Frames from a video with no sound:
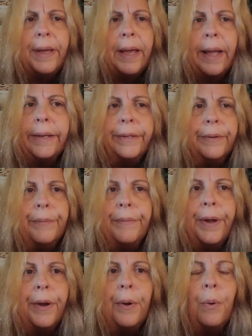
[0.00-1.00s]
I don't
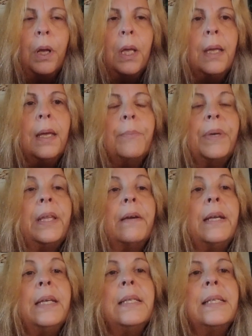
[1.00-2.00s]
know, but
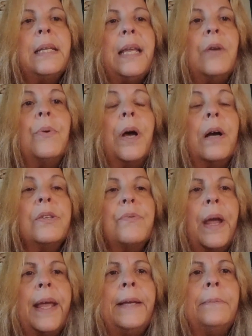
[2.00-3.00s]
there is an equinox,
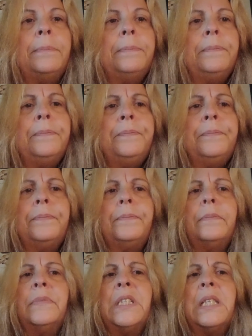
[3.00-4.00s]
right?
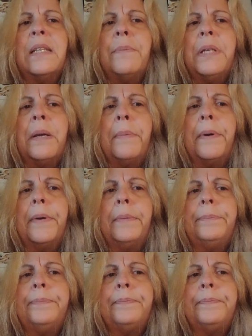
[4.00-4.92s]
In September.